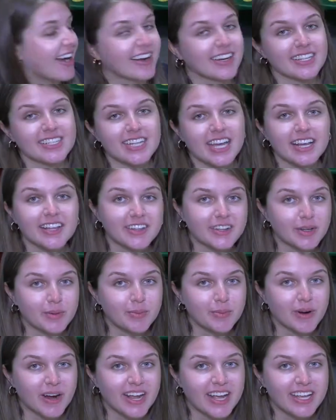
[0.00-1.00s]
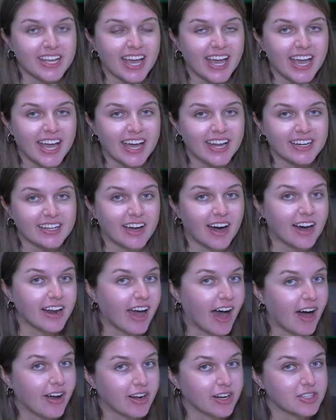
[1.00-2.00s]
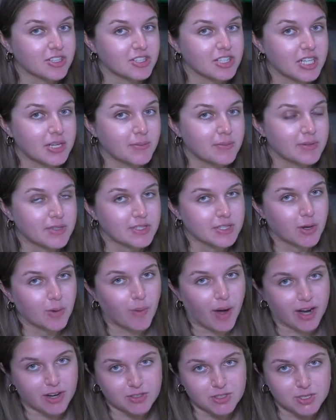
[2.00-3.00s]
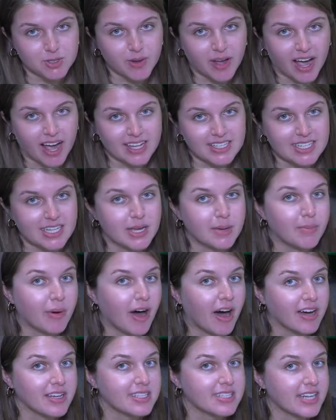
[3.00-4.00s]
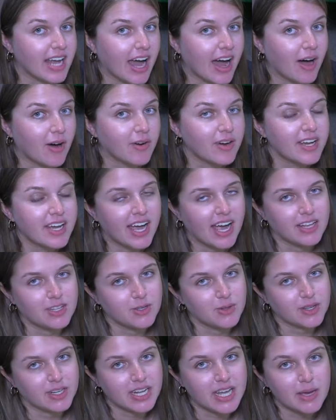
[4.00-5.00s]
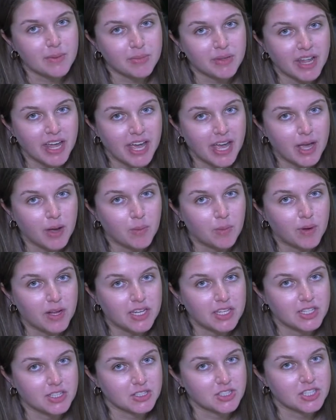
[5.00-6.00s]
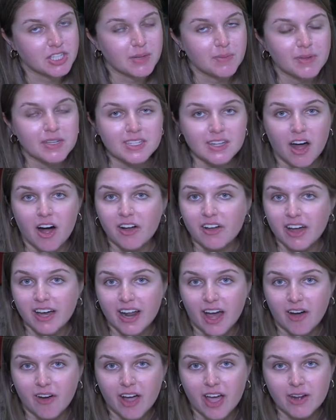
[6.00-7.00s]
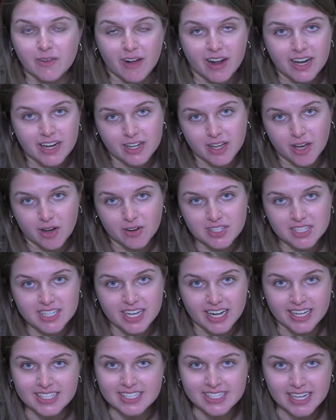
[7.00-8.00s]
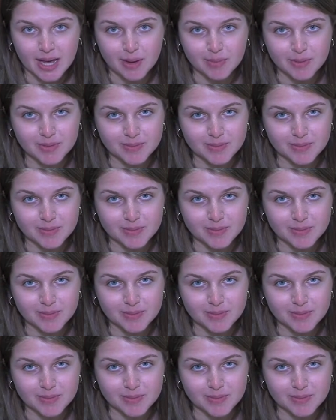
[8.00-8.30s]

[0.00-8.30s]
are going to take a little break and cut out our sheep. So why don't you guys hit pause now and you can hit play when your sheep is all cut out and ready to go to the next step.